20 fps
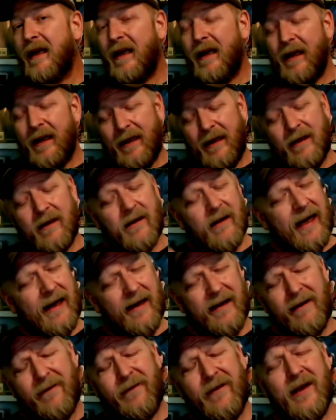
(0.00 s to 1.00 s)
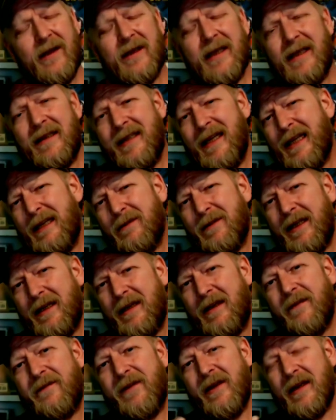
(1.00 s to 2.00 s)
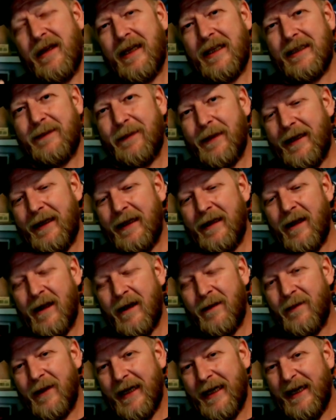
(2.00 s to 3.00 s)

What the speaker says: you know, how you feel that day, whether you feel like spending a lot of money.